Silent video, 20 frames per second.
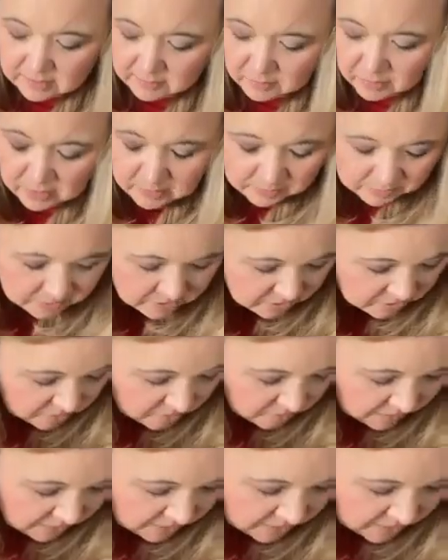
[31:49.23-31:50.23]
Some people
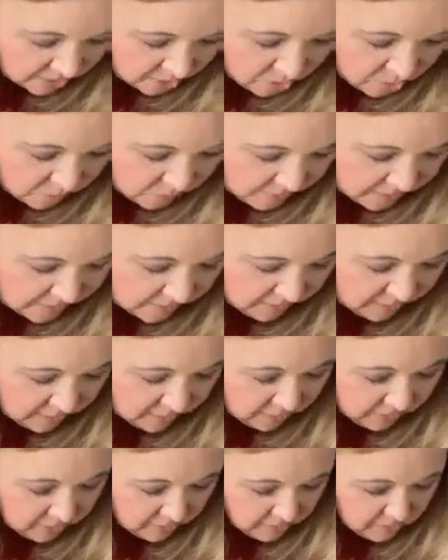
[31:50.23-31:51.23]
do an open
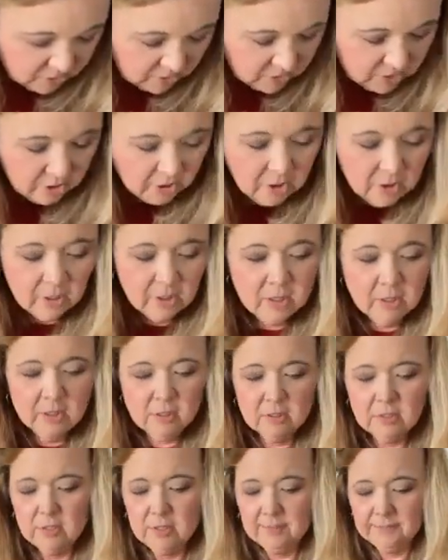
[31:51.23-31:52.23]
and closed
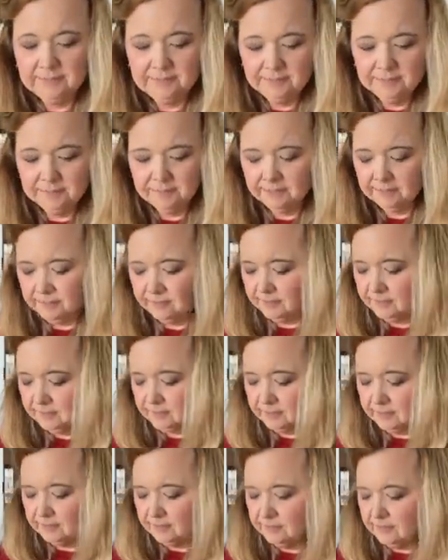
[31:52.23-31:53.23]
cart.
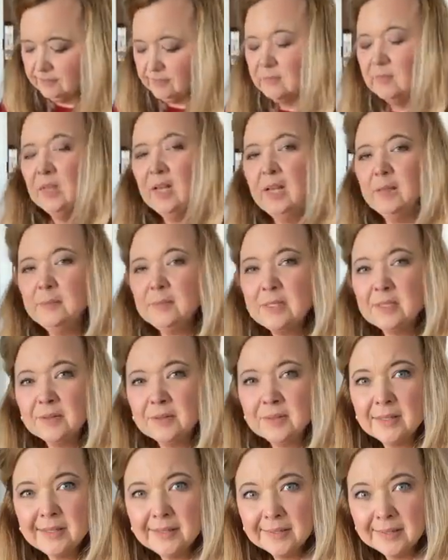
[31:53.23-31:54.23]
I'm
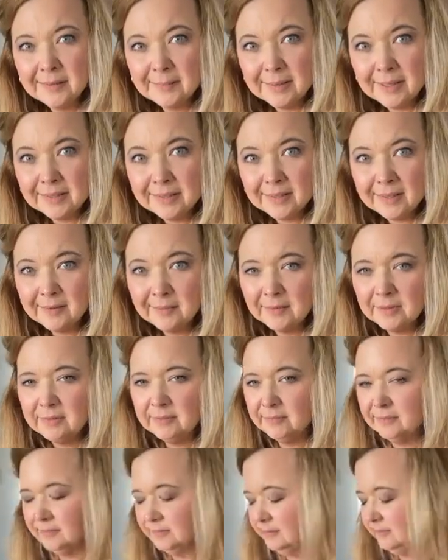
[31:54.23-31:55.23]
still thinking about that
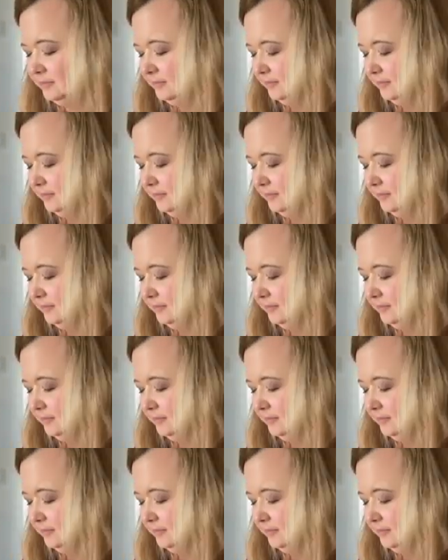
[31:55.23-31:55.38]
one.